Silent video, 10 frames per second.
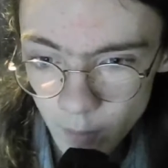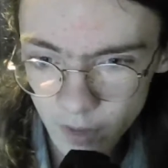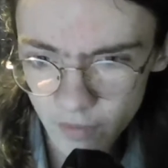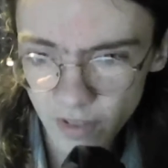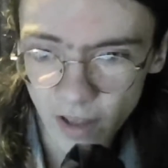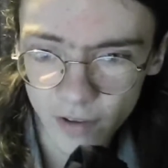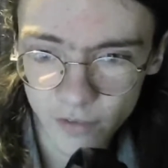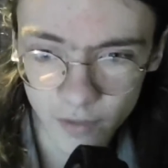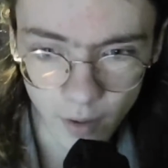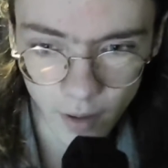
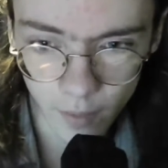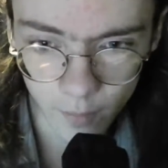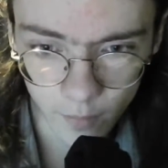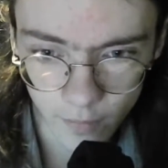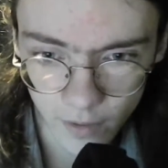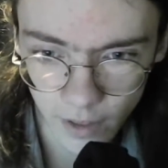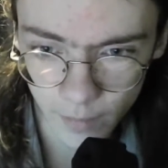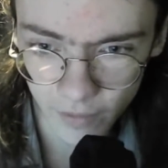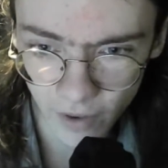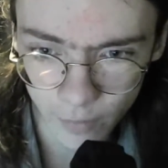nevertheless, The
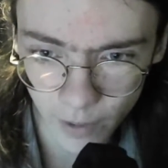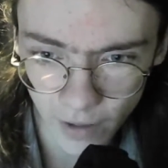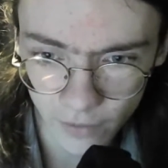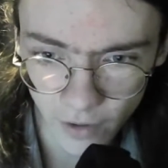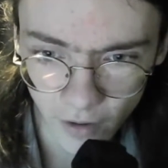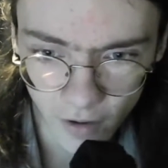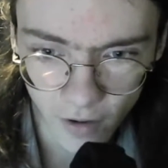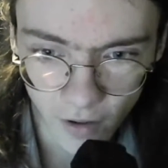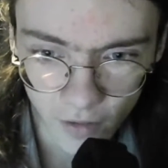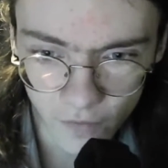Enigma of Caspar Hauser,
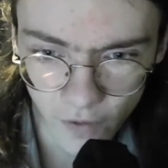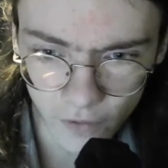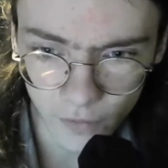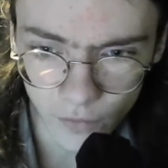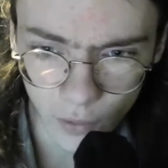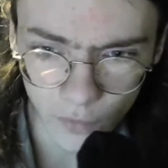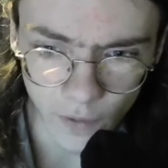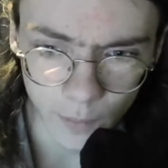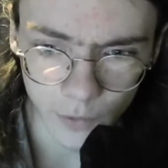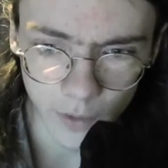the first of 2
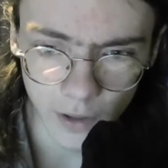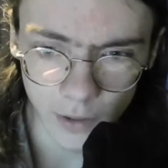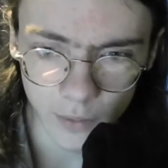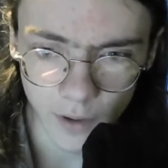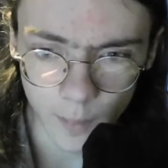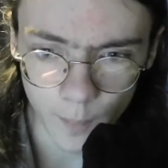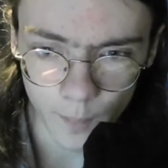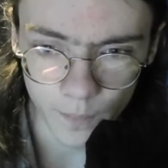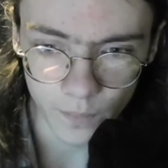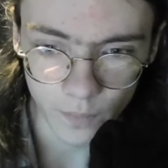films to include
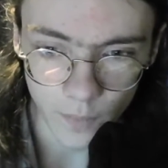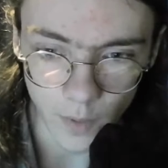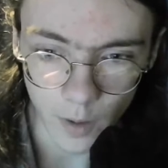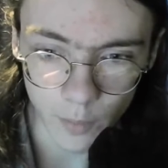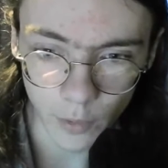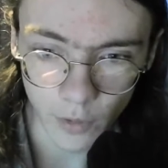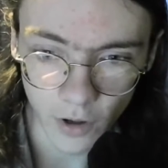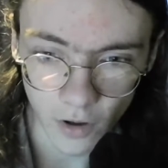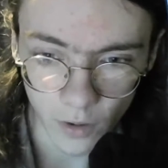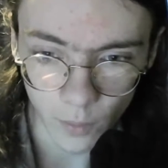
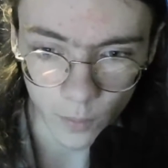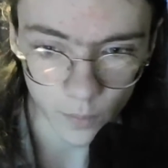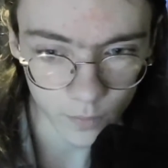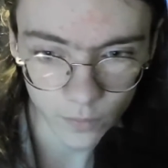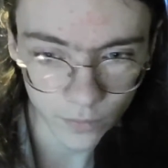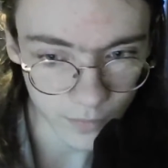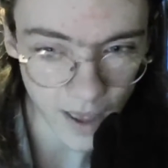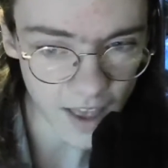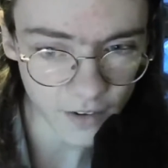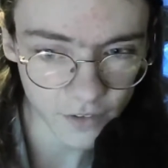Bruno
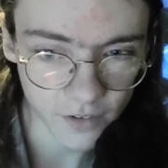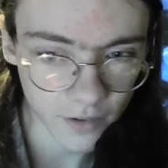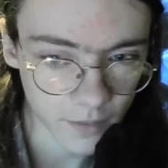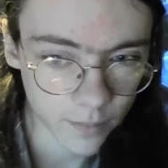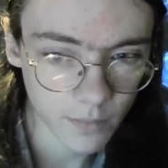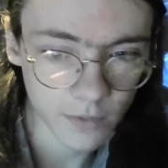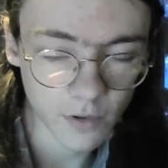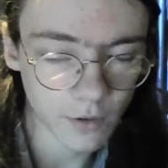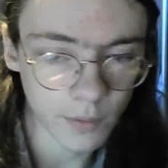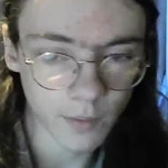S.
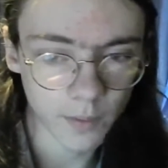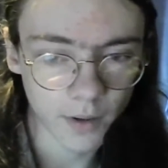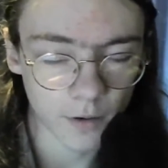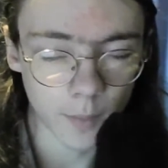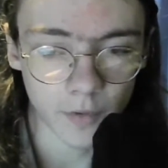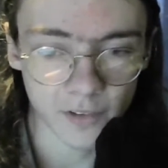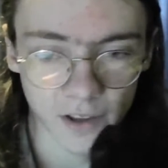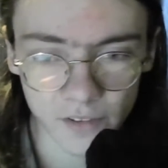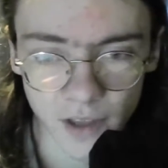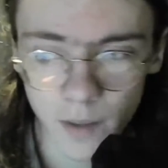Don't know, can't remember his
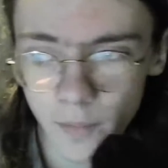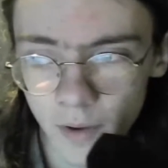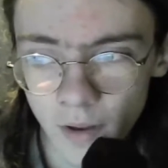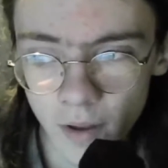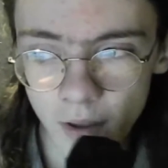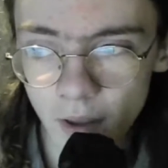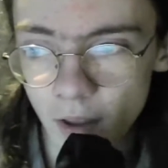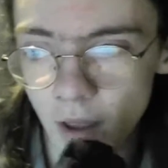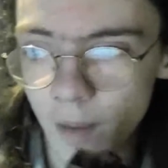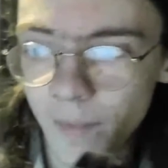last name.
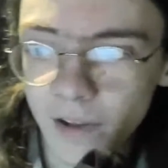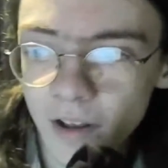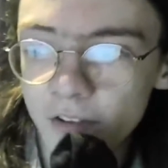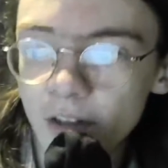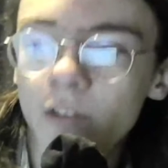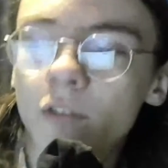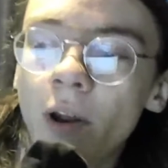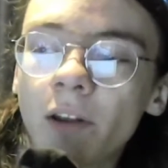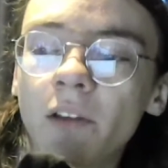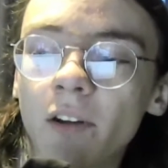Mainly because he's
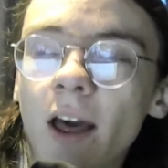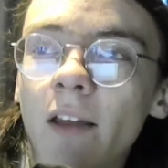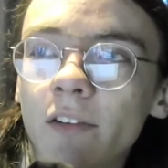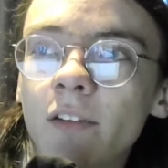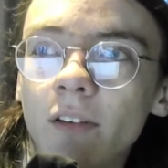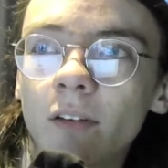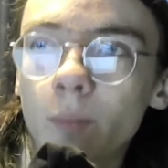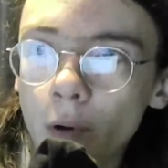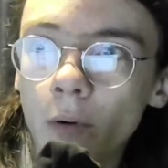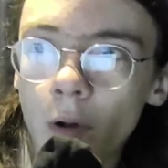credited as
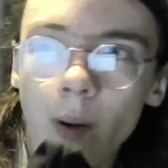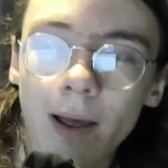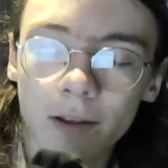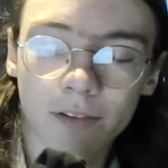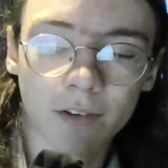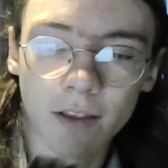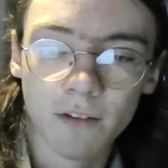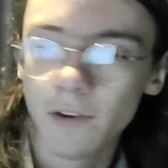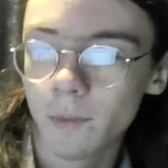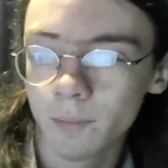Bruno S. in the
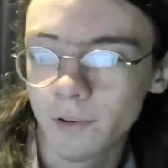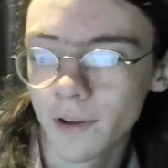films.